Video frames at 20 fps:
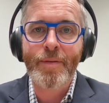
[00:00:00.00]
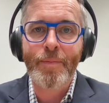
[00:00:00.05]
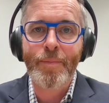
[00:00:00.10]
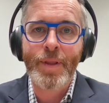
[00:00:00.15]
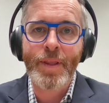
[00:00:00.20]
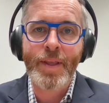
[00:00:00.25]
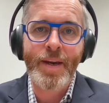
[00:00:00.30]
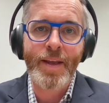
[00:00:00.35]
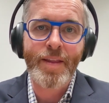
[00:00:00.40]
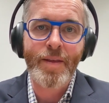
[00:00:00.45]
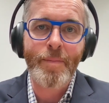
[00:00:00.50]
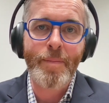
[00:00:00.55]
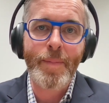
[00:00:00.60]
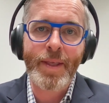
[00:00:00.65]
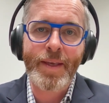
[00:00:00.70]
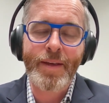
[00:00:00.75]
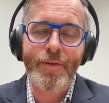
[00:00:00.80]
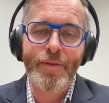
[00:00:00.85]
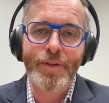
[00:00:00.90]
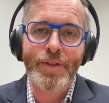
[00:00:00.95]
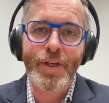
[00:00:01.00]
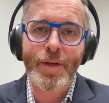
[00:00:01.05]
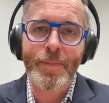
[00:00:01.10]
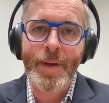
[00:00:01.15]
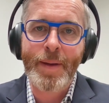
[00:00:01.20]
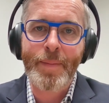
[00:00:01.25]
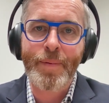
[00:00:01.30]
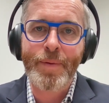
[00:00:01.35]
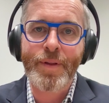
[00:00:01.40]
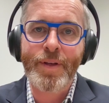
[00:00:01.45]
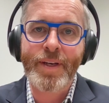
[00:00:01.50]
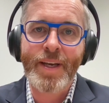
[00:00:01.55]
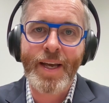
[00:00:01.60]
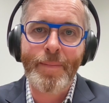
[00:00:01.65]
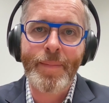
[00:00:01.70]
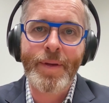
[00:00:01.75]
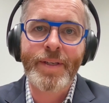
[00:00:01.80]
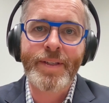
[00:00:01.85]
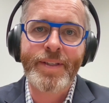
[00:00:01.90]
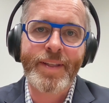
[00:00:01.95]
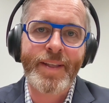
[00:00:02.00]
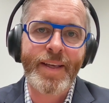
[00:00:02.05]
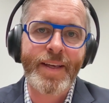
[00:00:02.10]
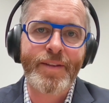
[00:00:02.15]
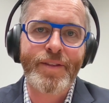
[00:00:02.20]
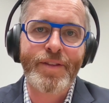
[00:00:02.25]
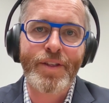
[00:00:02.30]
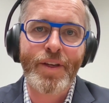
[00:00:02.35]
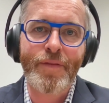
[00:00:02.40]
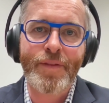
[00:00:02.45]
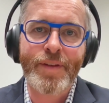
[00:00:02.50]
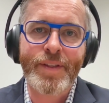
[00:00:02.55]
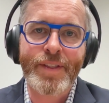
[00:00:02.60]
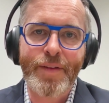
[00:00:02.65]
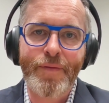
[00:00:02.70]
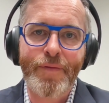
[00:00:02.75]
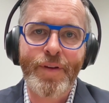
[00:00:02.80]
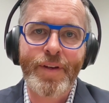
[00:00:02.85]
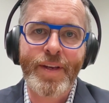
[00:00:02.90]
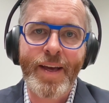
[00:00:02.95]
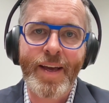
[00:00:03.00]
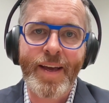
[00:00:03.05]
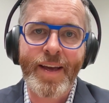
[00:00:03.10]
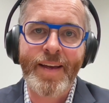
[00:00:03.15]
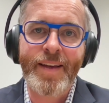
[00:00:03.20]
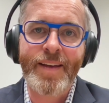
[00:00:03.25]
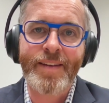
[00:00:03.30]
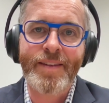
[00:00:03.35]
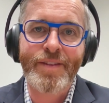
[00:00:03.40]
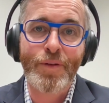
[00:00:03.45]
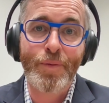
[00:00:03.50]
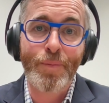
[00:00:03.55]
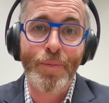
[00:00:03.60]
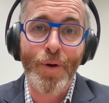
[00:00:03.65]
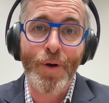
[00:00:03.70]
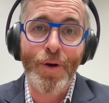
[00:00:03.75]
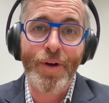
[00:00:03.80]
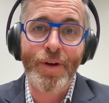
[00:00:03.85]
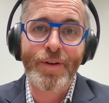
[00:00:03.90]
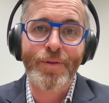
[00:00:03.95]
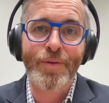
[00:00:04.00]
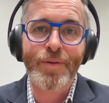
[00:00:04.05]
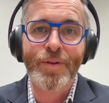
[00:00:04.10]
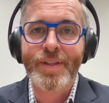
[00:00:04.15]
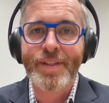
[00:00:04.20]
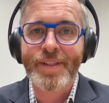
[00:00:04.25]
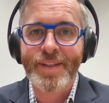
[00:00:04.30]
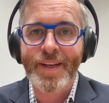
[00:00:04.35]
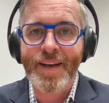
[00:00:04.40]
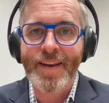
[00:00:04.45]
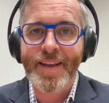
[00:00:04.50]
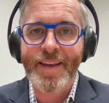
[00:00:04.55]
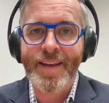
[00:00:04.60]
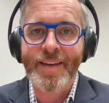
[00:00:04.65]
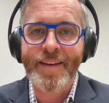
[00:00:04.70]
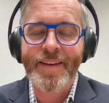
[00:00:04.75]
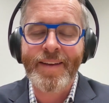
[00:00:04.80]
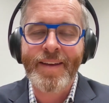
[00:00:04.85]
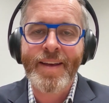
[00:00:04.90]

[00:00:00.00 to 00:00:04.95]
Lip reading: with another 1 million or so people that come into the health service every day to work or to study.